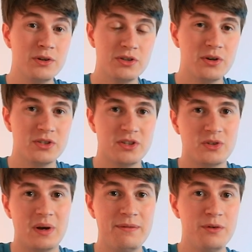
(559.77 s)
users.
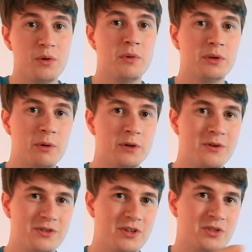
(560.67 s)
So if you have multiple
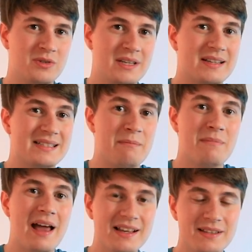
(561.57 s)
users using the
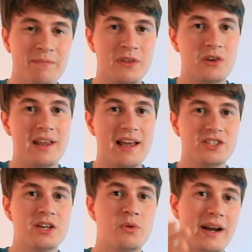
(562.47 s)
same NAS, you can
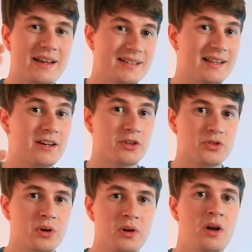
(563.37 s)
actually quite easily
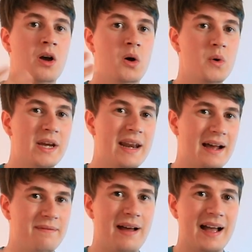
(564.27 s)
control who can
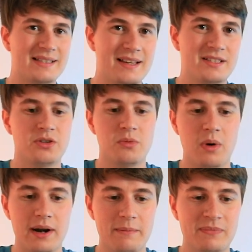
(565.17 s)
have access to
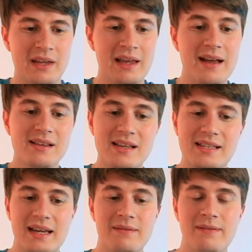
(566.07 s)
what. The
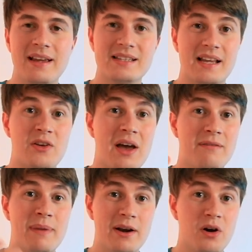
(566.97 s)
second thing is that you
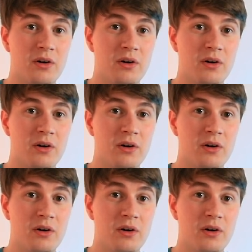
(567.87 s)
have better